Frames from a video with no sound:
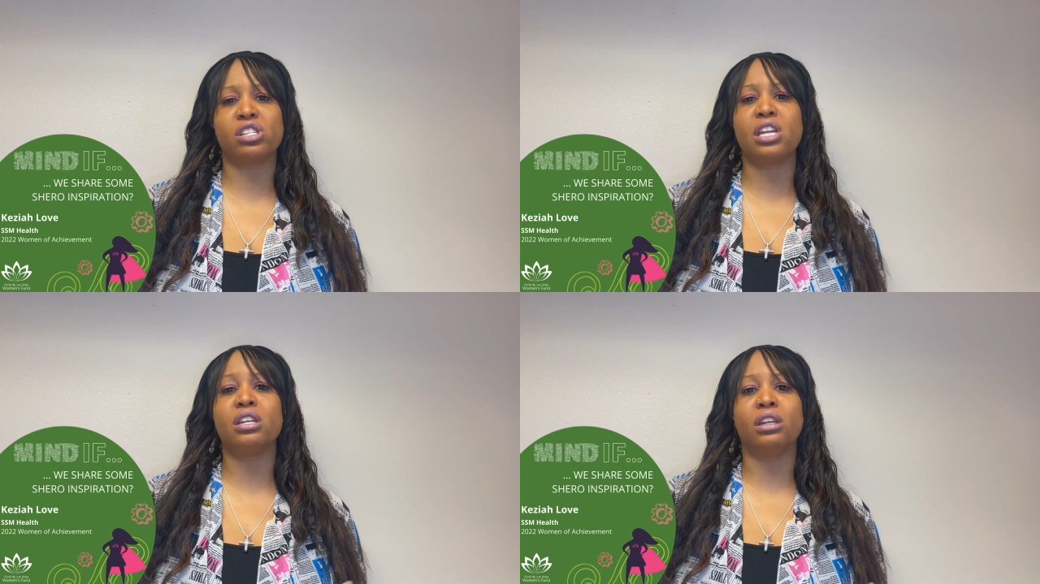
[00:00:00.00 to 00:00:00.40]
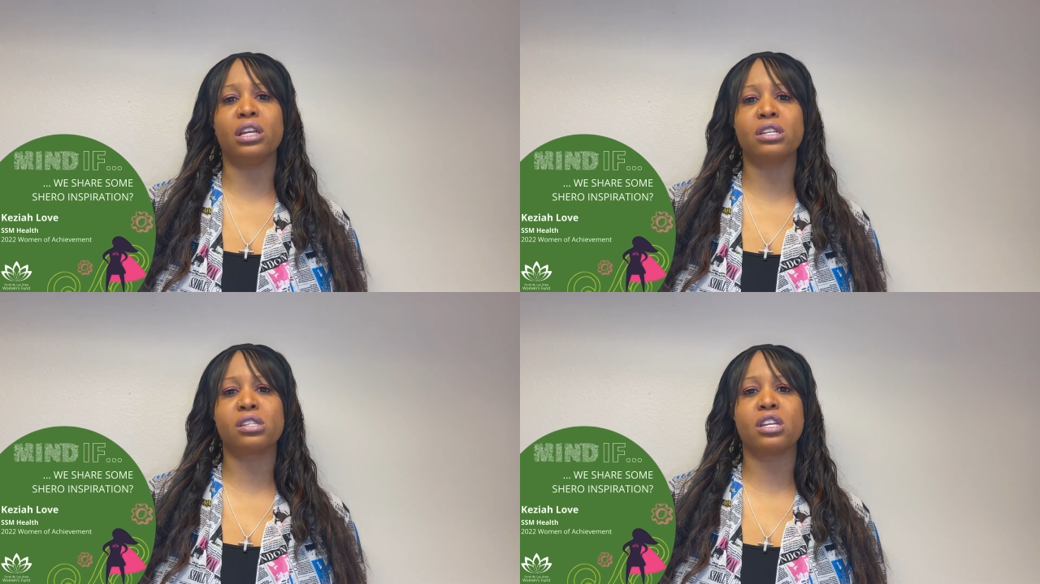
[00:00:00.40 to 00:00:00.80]
sit and
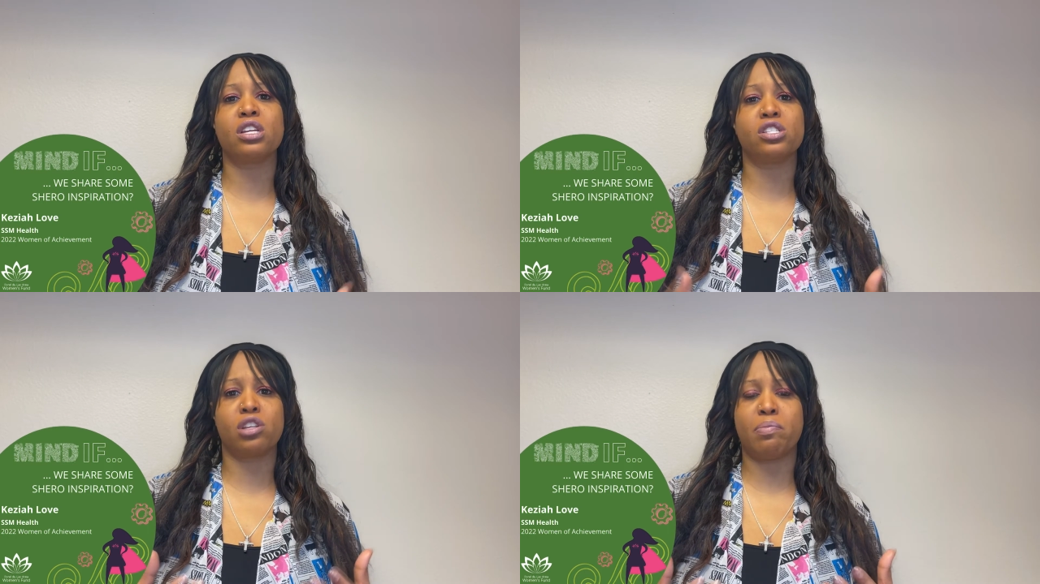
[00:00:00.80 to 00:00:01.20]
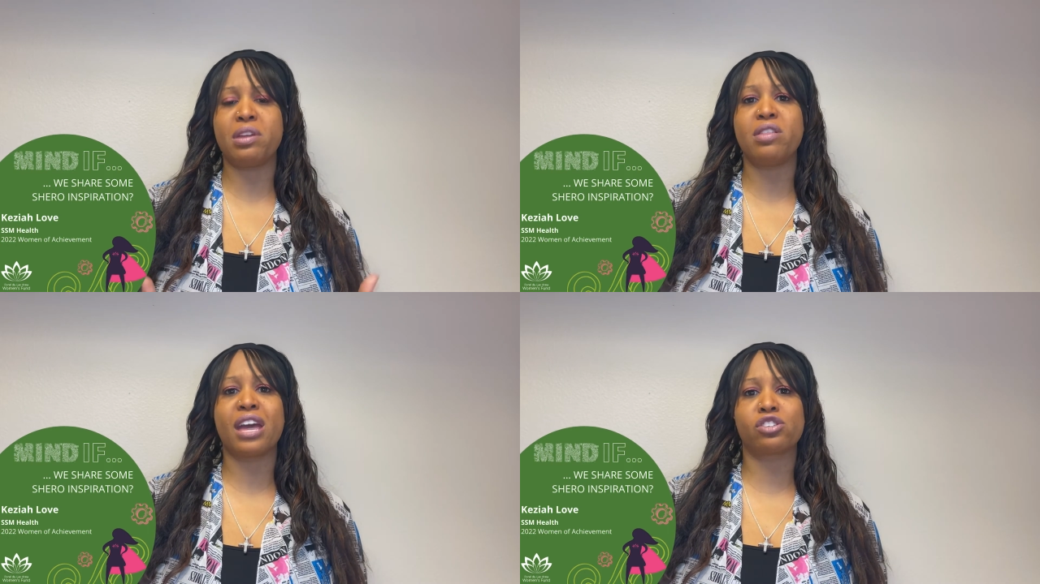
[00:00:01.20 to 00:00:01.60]
listen and to
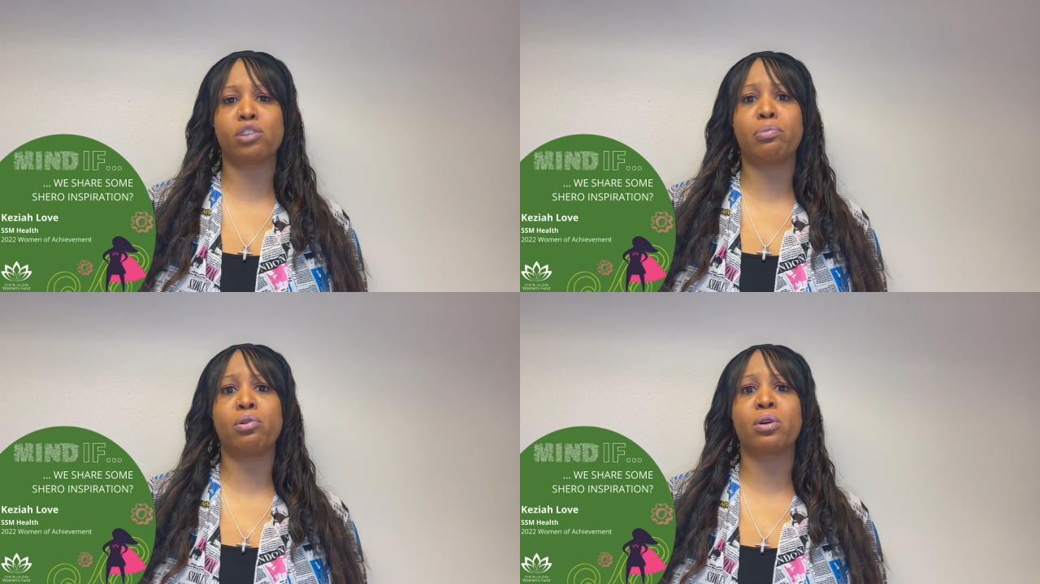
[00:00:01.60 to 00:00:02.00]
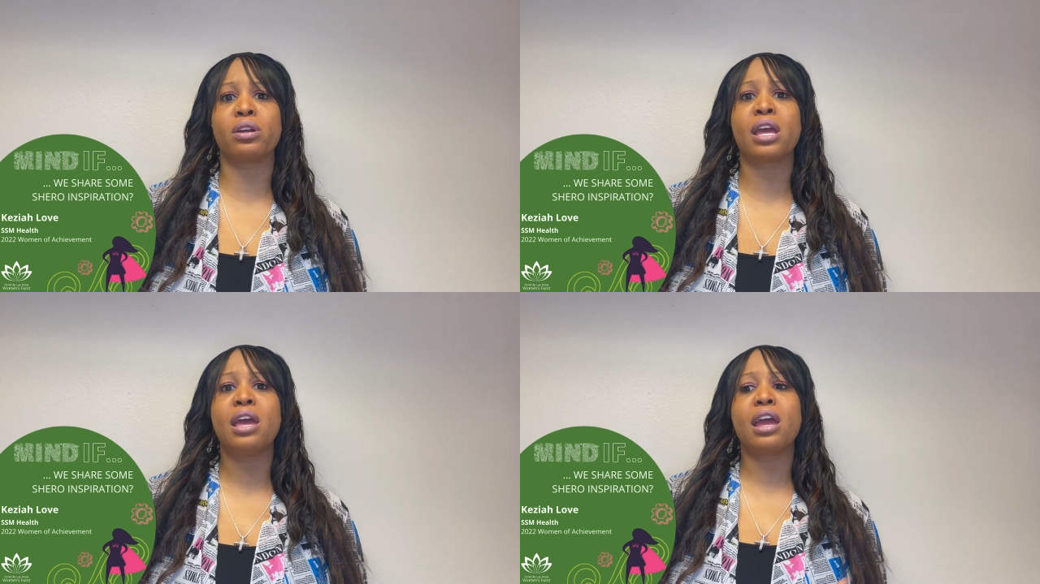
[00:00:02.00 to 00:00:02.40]
be that support,